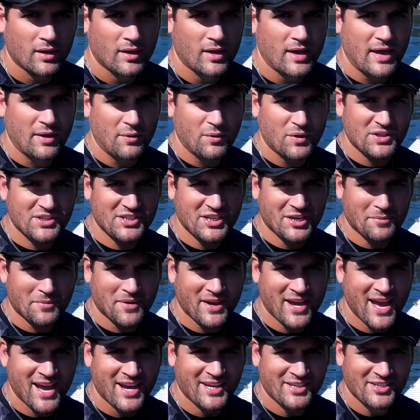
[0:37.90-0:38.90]
Hey, what's up,
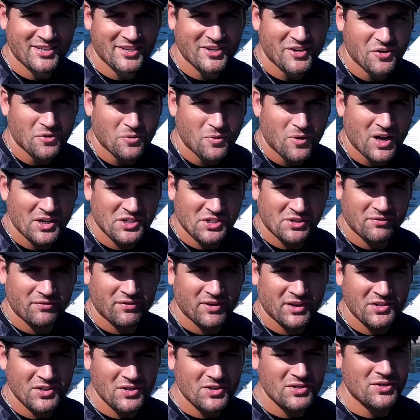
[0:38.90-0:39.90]
guys? You're watching
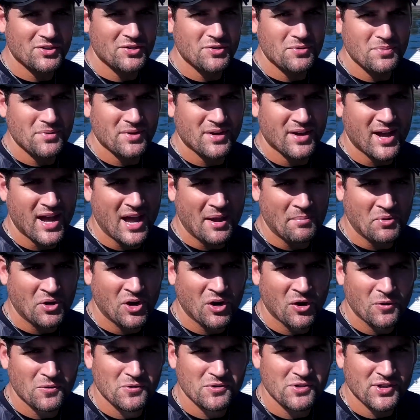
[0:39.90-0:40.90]
Venturetube. I'm your
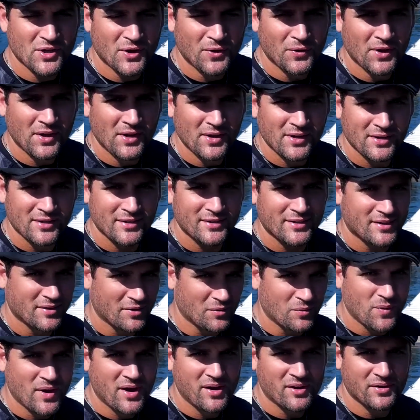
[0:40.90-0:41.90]
host, Tony.
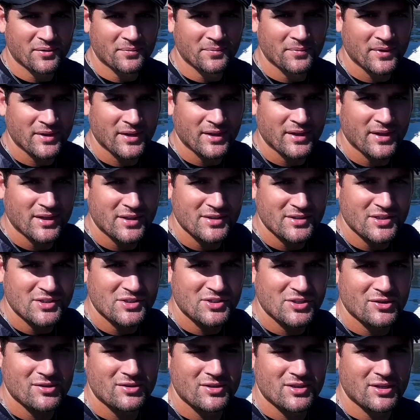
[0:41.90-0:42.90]
Welcome
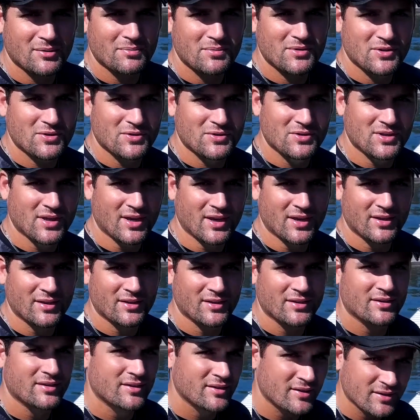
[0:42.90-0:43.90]
to Two Tip Tuesday.
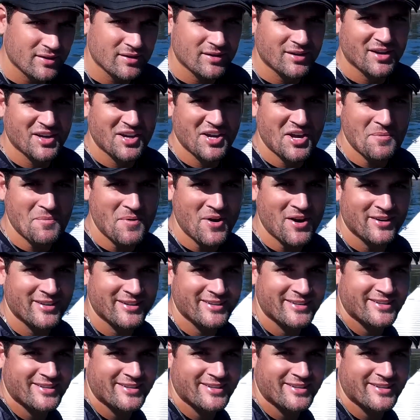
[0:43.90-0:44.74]
Come on.